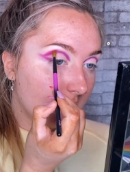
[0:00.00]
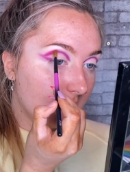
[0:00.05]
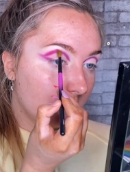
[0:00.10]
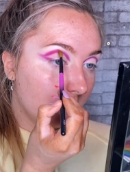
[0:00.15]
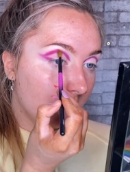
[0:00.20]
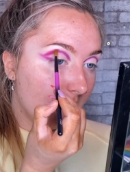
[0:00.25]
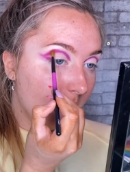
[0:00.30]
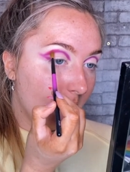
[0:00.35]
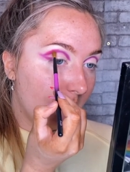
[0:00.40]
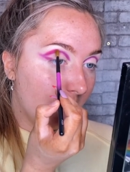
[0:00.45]

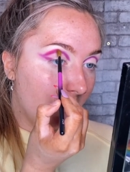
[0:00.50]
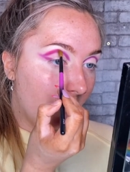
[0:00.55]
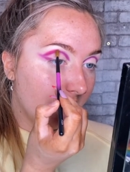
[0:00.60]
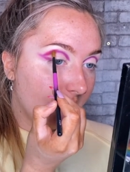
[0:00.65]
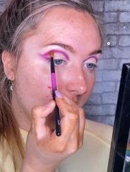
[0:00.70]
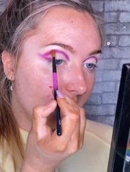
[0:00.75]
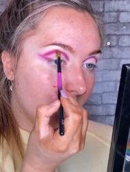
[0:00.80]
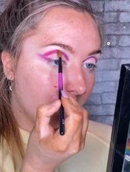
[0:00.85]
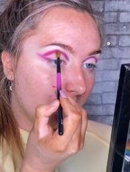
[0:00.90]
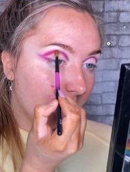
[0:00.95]
I'm
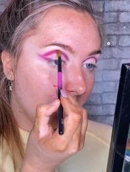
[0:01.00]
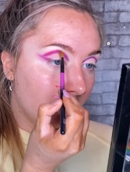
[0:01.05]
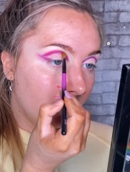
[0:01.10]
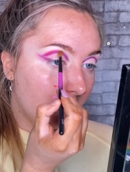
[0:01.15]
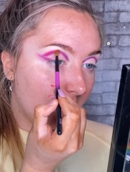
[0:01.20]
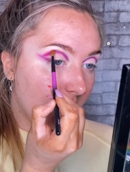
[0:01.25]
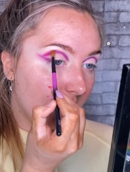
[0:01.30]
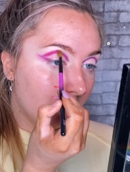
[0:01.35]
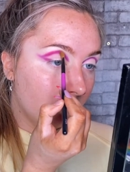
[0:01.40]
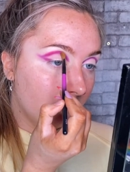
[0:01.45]
blending
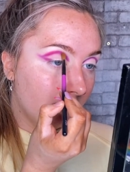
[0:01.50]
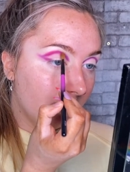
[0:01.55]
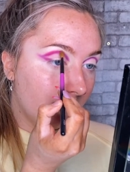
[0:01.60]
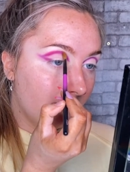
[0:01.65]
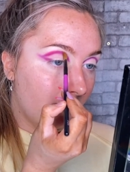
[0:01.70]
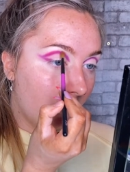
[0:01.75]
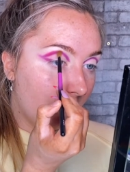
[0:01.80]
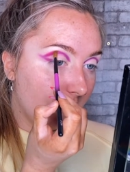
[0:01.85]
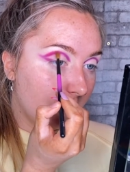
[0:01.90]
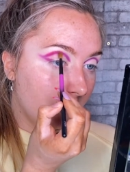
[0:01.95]
in
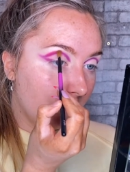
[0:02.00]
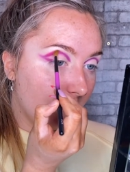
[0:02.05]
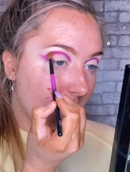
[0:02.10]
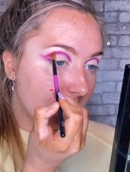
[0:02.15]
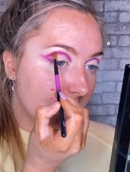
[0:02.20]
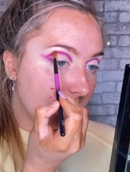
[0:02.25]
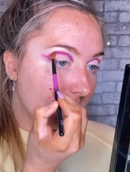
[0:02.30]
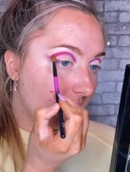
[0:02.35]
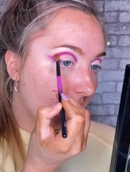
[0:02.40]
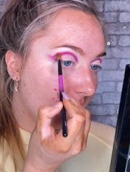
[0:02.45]
very
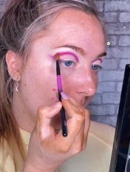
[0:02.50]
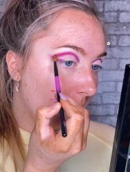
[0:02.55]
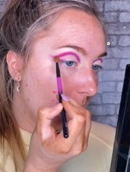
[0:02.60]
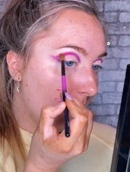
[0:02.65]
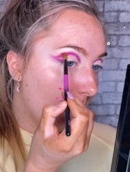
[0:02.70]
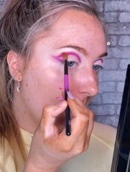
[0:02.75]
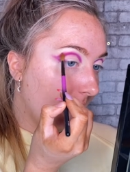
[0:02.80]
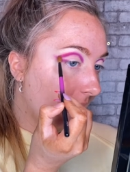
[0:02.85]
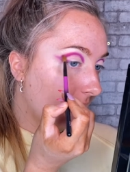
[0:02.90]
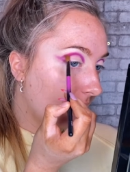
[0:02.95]
nicely
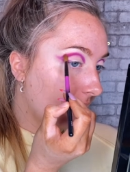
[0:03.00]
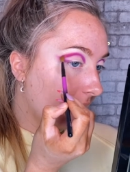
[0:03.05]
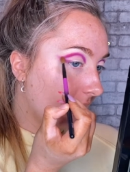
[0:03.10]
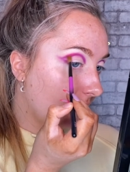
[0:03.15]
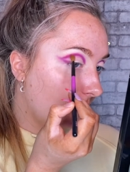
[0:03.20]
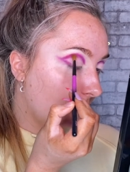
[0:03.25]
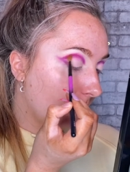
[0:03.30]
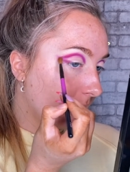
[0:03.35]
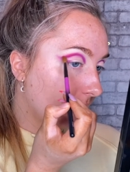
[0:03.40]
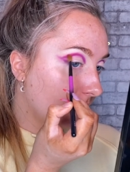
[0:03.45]
with
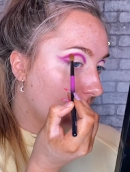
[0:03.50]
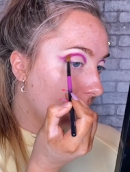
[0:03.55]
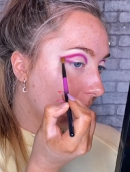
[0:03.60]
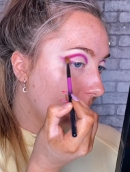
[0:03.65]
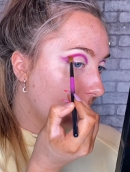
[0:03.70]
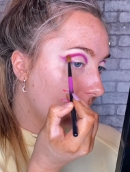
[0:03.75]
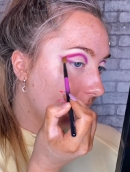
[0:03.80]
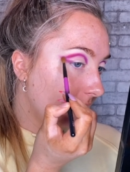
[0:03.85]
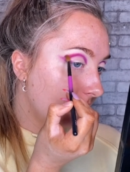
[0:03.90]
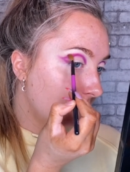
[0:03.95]
that
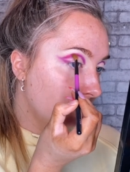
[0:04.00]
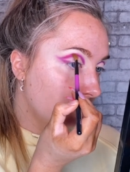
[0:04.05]
purple.